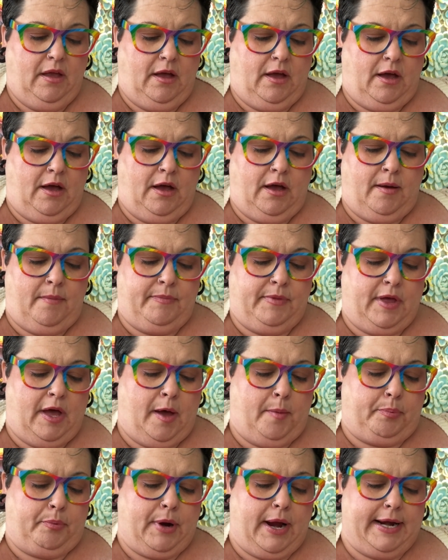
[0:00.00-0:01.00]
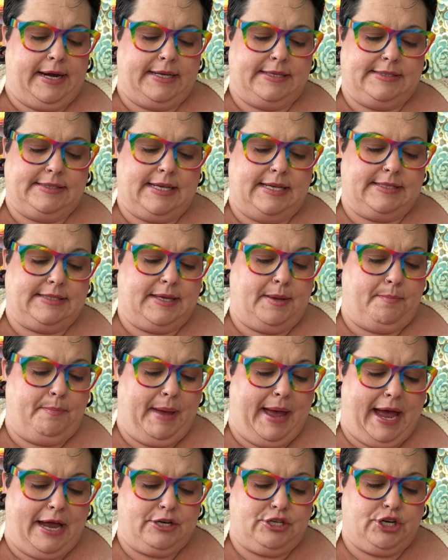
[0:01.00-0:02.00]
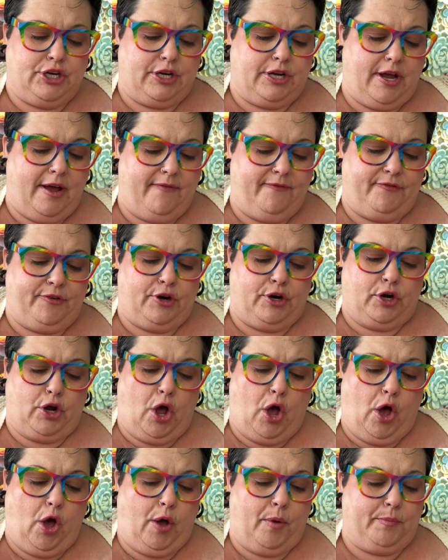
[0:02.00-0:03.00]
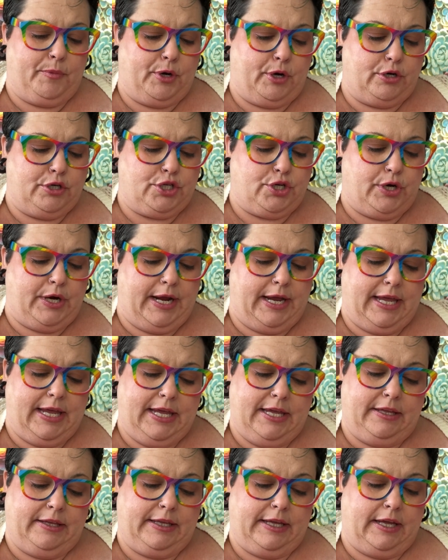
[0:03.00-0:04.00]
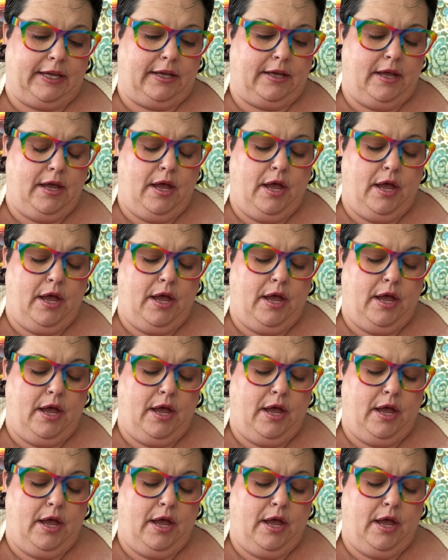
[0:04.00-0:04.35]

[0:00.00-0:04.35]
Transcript: Um, upright, it says compassion, comfort, calm, nurturing, healing,